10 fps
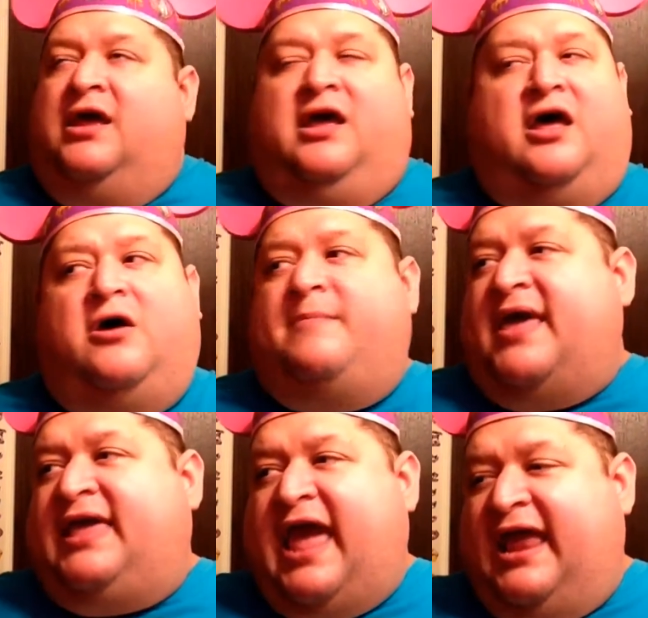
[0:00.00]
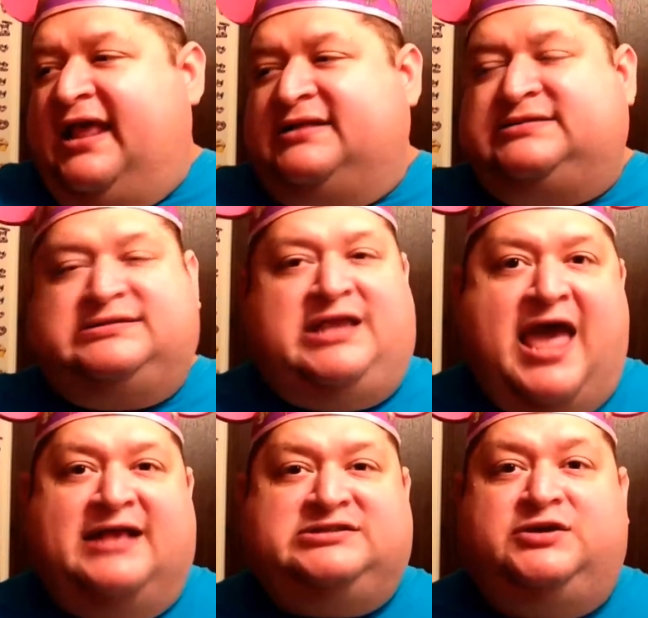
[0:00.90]
Oh, my Cadence.
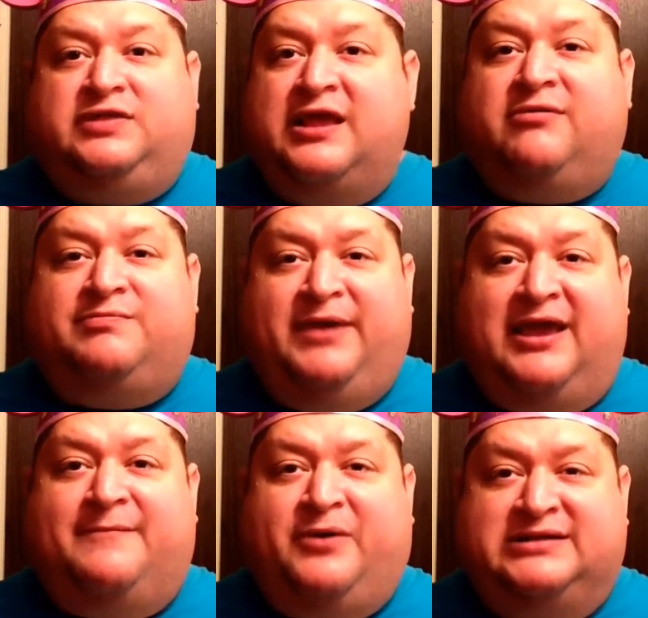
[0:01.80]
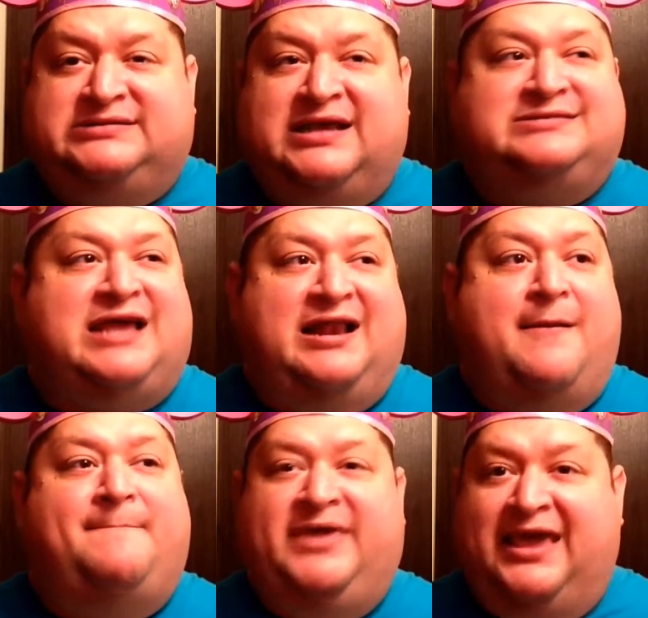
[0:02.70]
Yes, you think with being a princess
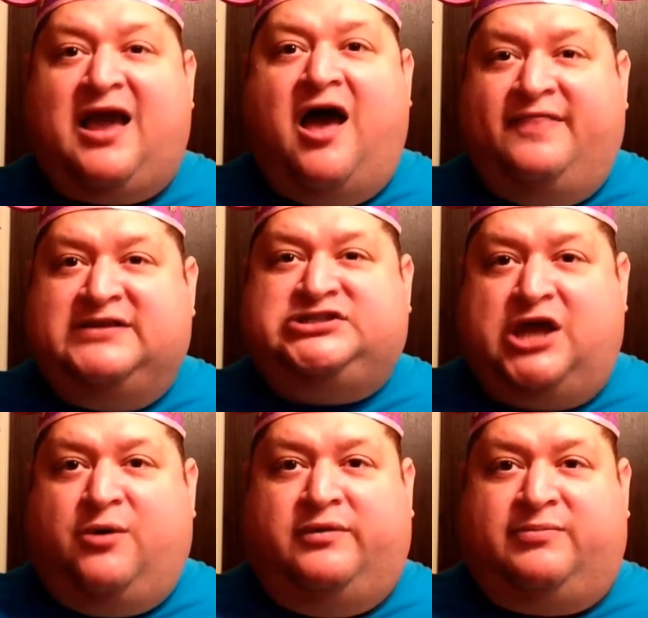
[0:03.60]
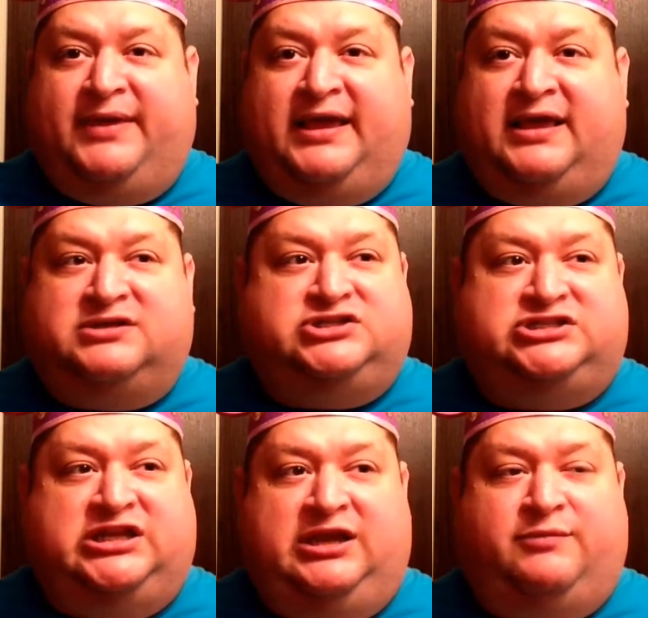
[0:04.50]
and being on the show with me,
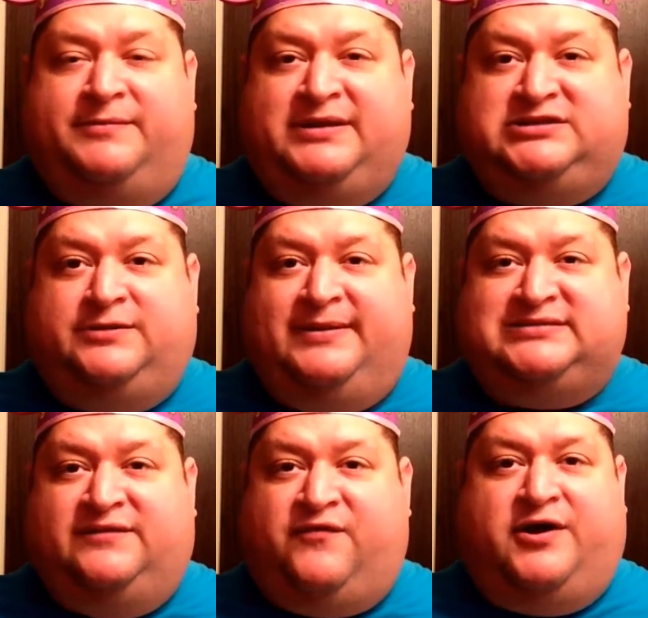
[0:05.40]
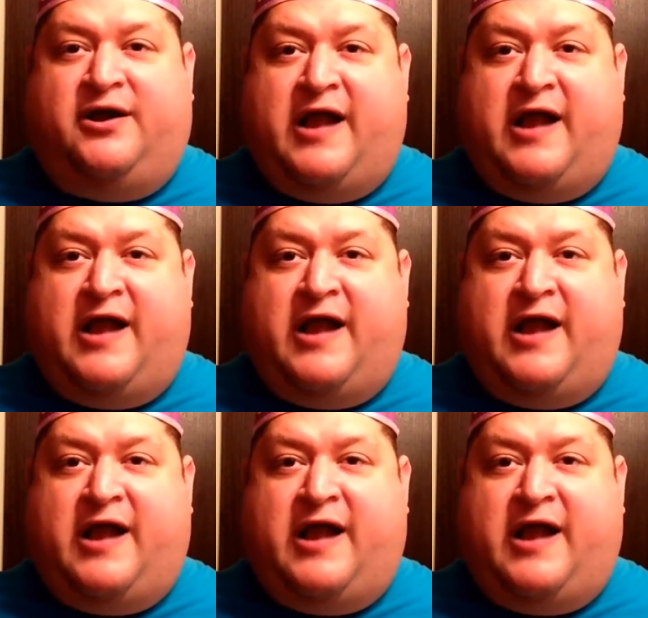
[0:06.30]
she would be too busy for her